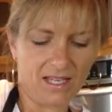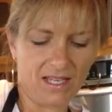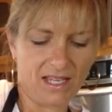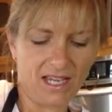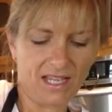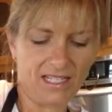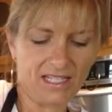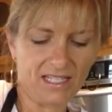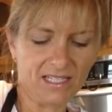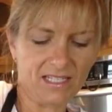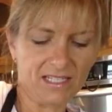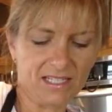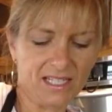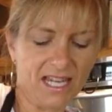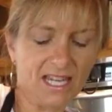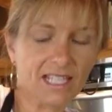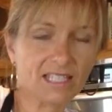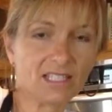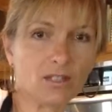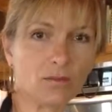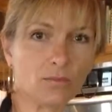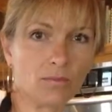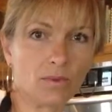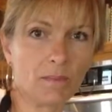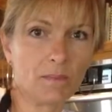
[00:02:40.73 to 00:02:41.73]
I can
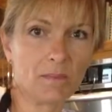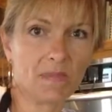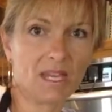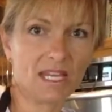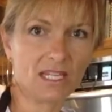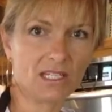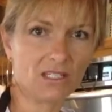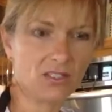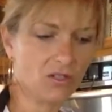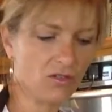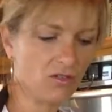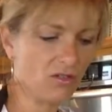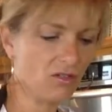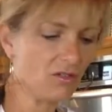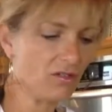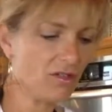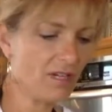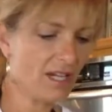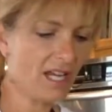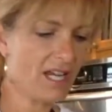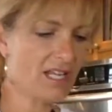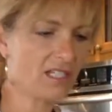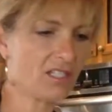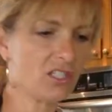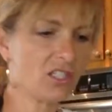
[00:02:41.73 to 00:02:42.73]
take the remainder
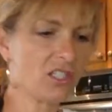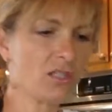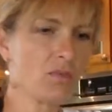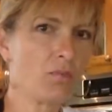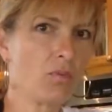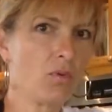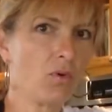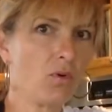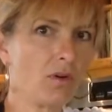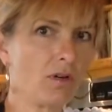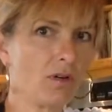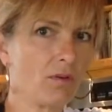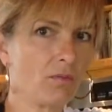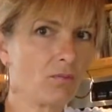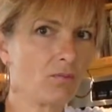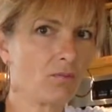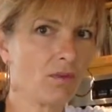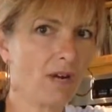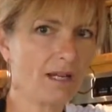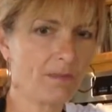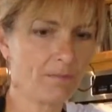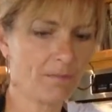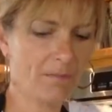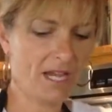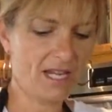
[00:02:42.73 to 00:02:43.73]
and just pour it
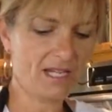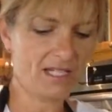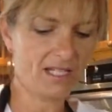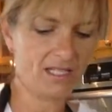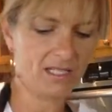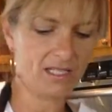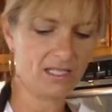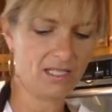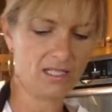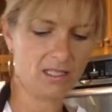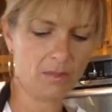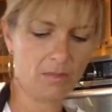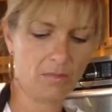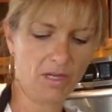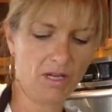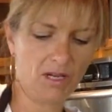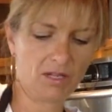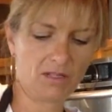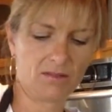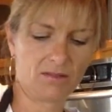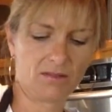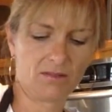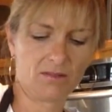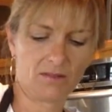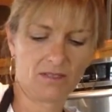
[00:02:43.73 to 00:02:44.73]
right back into the
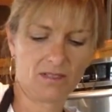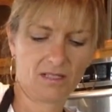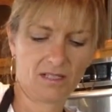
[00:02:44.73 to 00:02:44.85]
bottle.